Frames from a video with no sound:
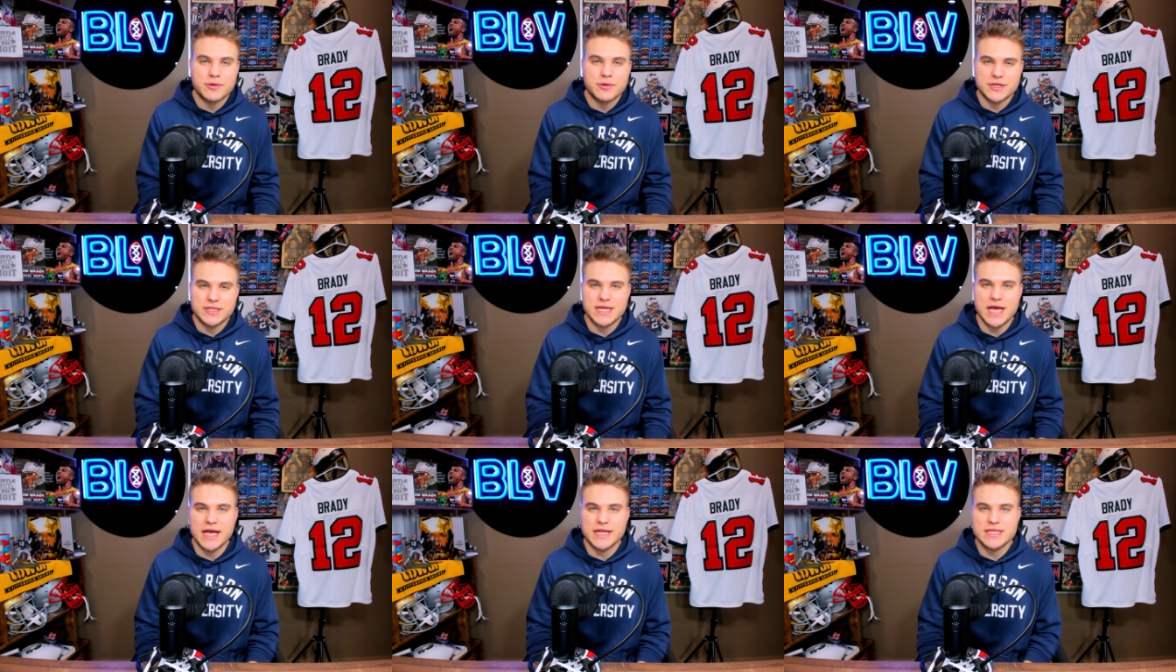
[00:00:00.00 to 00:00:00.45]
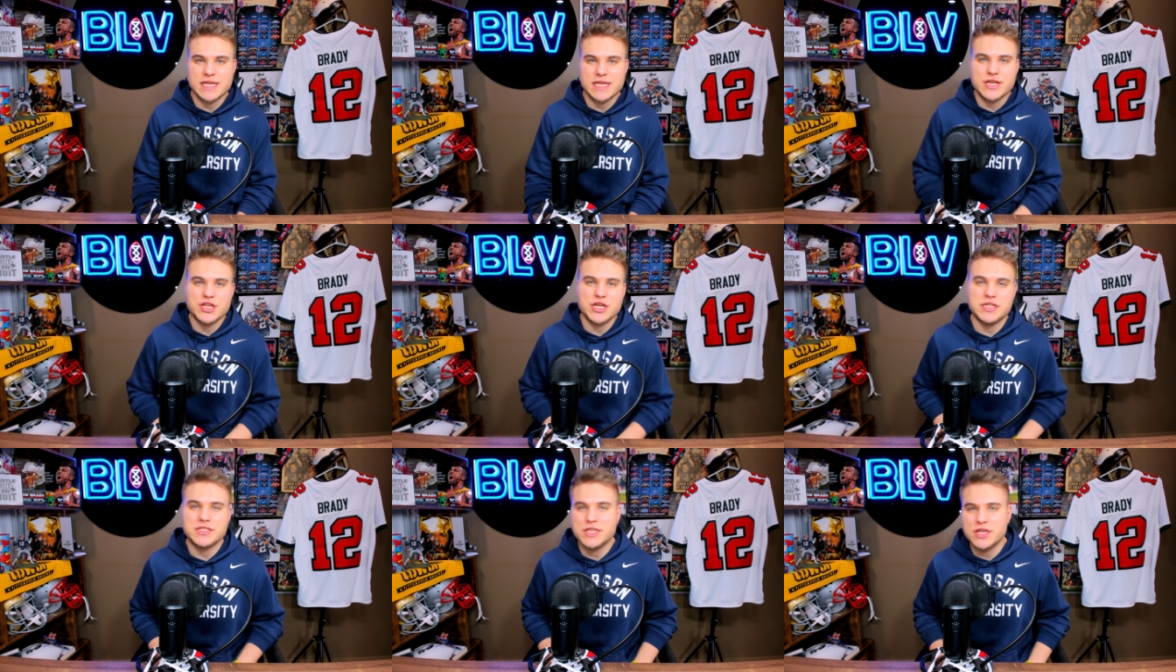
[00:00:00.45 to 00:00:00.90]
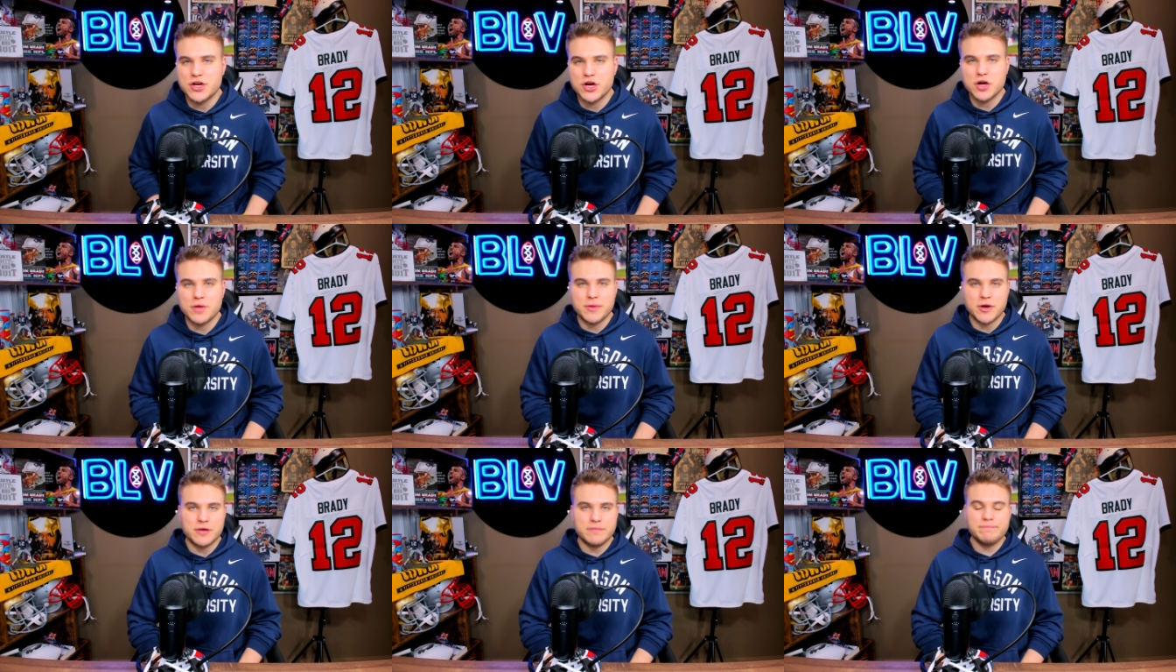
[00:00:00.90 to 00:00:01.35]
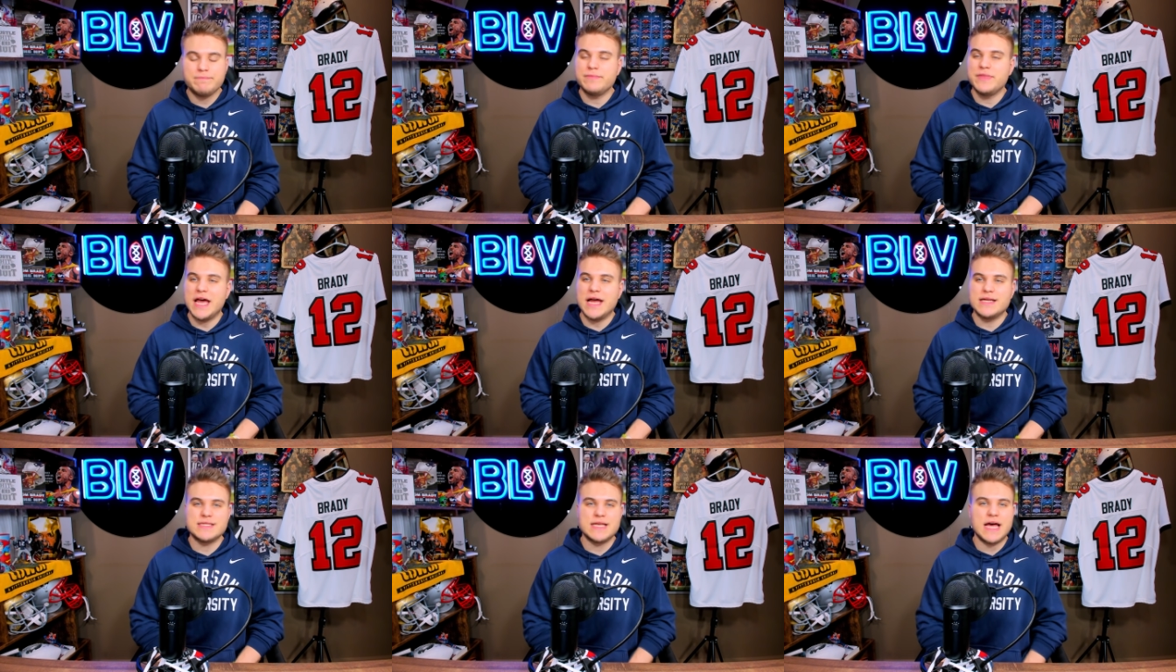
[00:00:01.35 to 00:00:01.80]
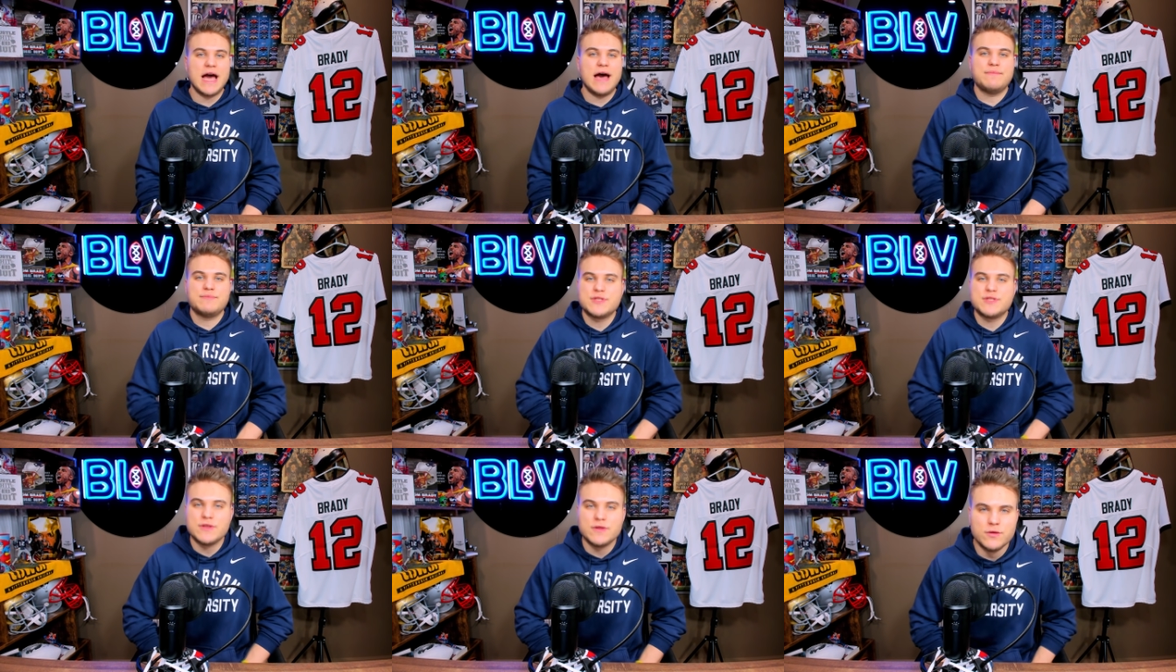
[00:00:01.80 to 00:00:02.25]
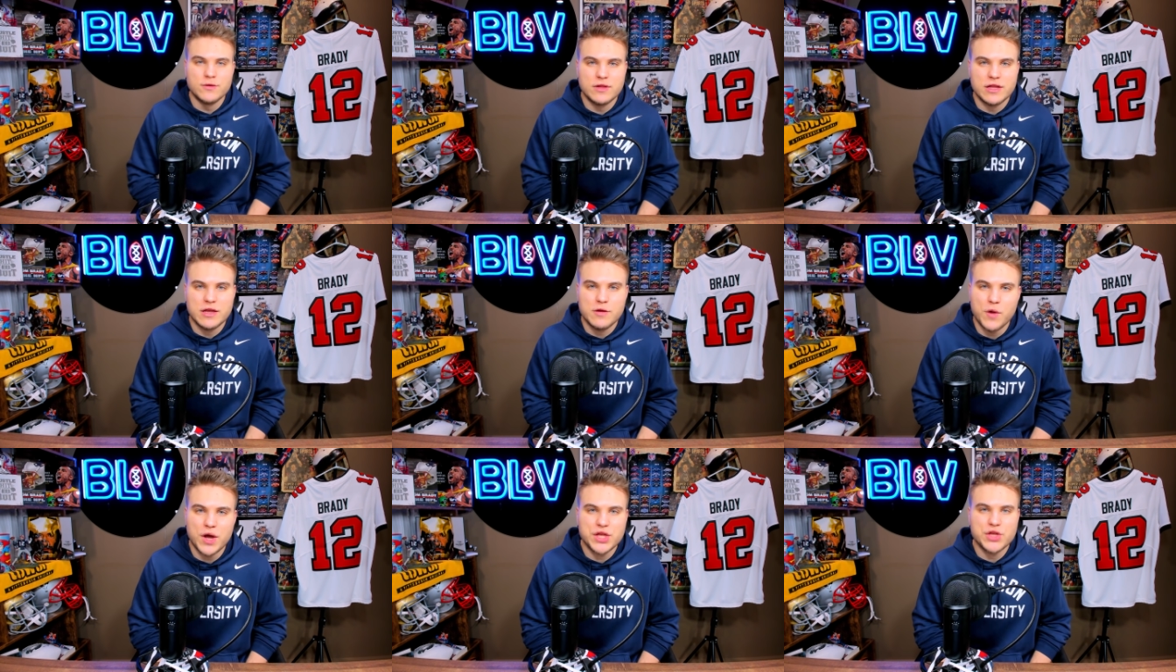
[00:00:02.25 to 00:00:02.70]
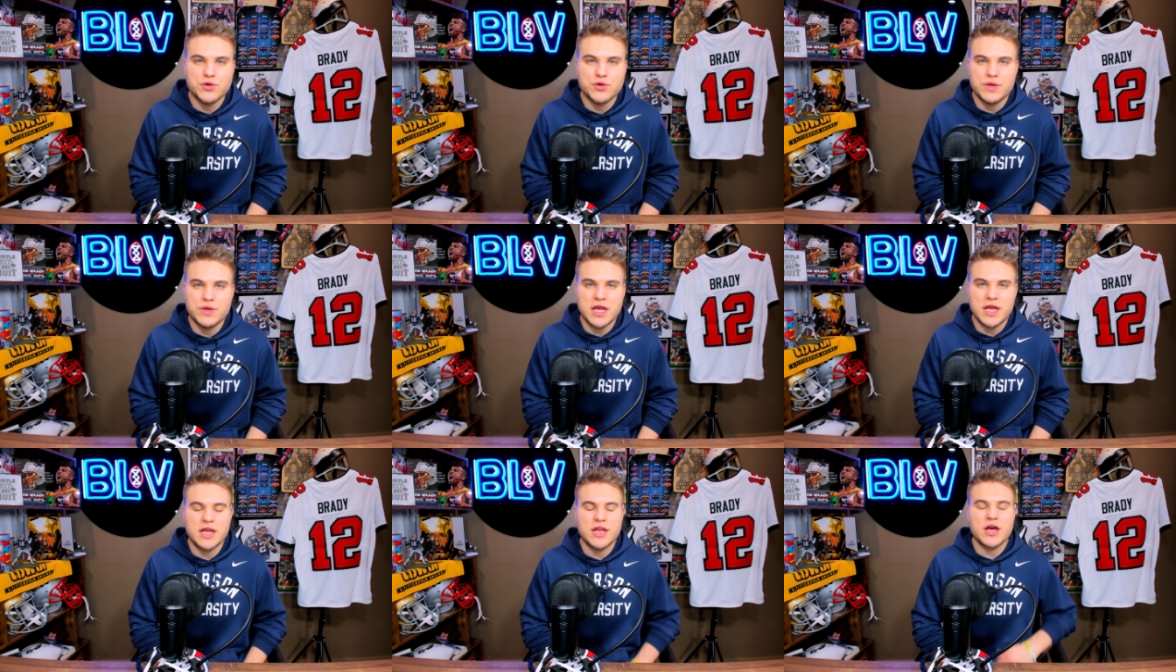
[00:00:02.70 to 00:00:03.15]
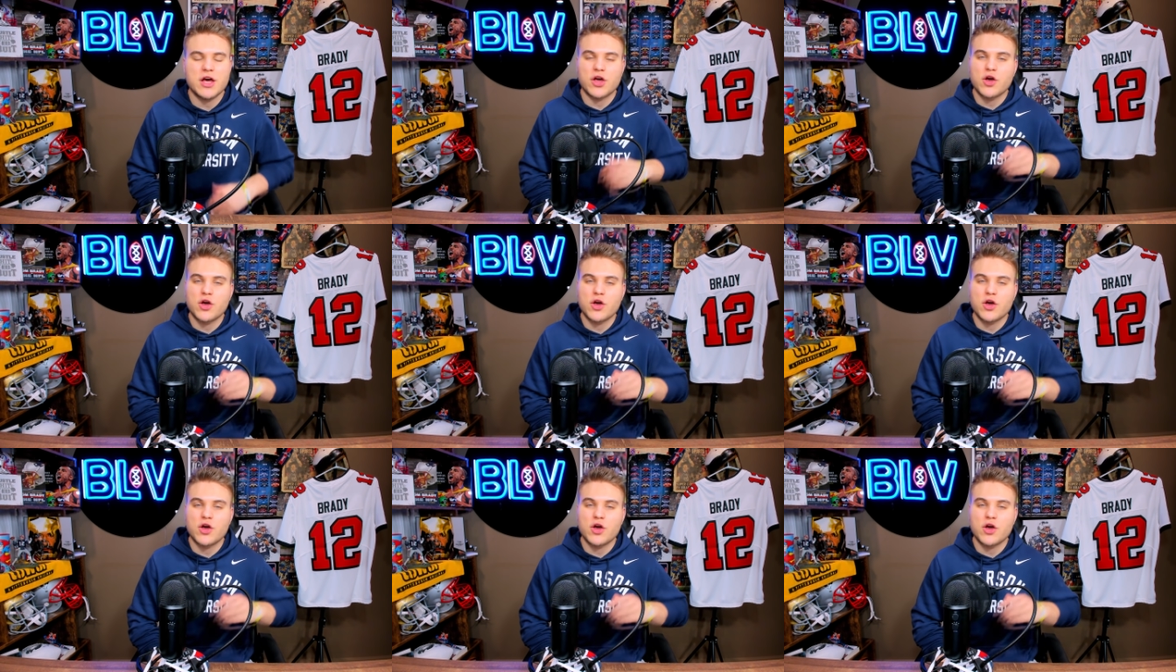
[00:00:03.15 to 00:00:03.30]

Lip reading: Protecting Justin Herbert, that is absolutely what you need,